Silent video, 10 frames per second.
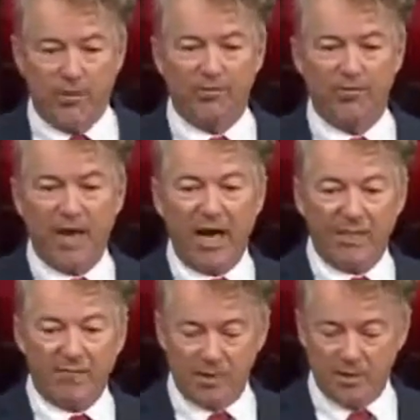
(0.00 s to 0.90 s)
But if you
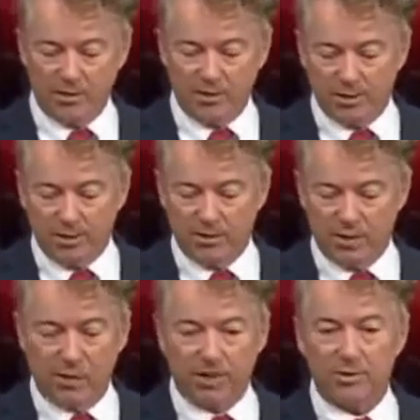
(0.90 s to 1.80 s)
have these,
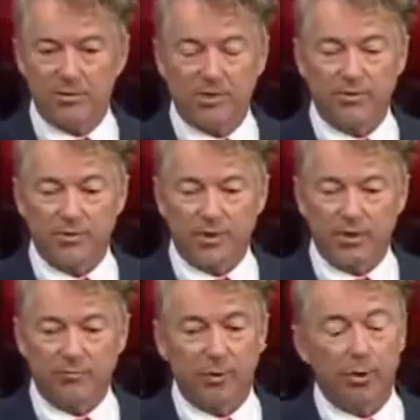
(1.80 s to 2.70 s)
unless it's on the
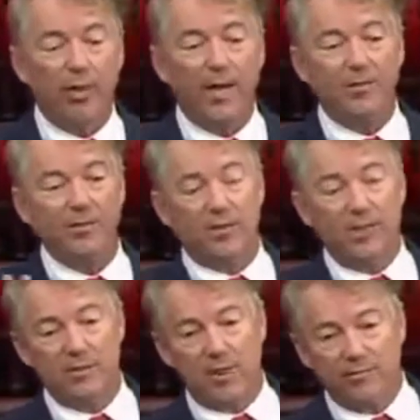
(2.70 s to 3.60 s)
Senate floor, actually
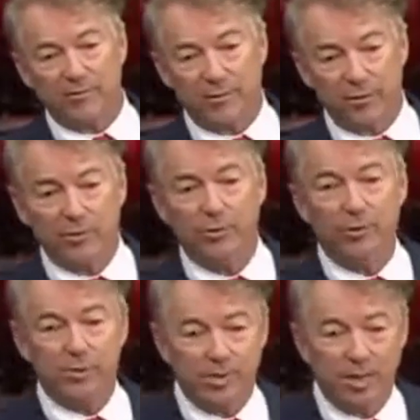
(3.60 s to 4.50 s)
that's not even true. You
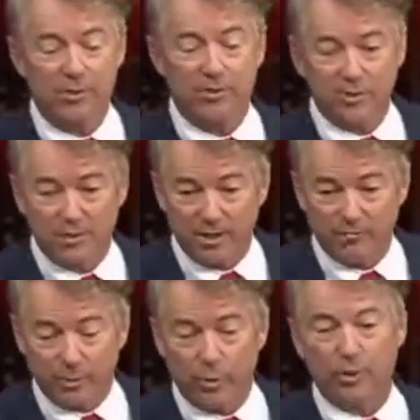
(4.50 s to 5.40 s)
can say this on the
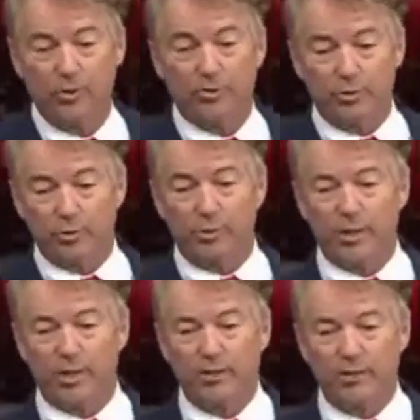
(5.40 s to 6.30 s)
Senate floor and YouTube will
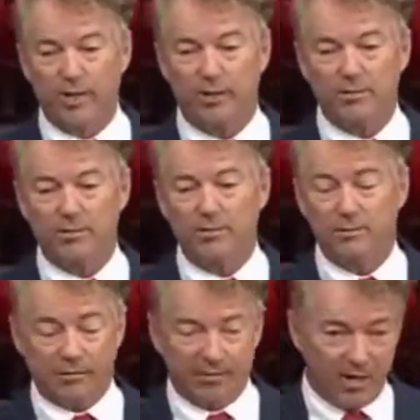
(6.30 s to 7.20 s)
take it down.
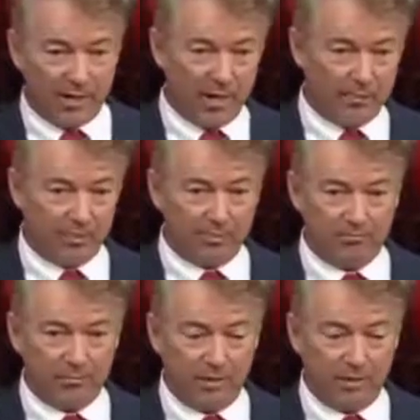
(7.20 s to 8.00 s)
I've had it happen.